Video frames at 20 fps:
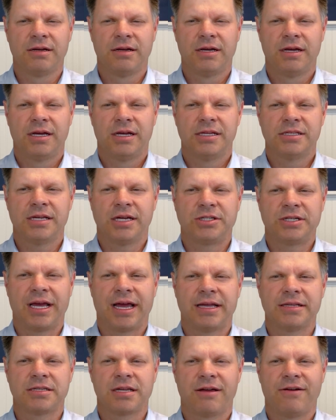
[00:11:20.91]
such
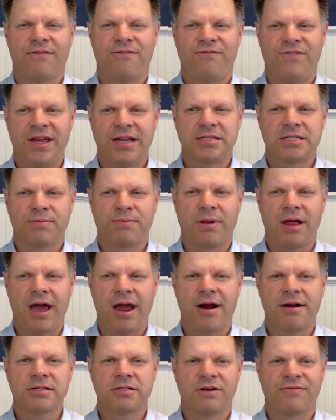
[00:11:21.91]
as feed
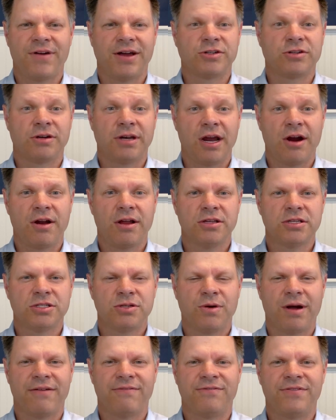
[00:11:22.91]
suppliers or veterinarians who
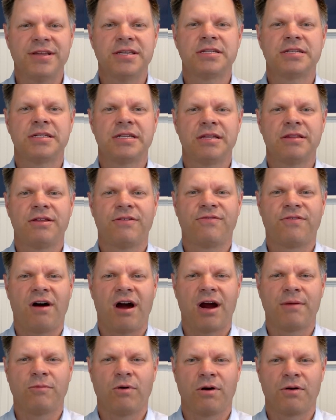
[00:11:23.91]
have visited the
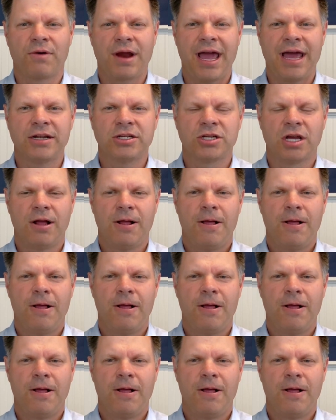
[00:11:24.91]
farm or ranch,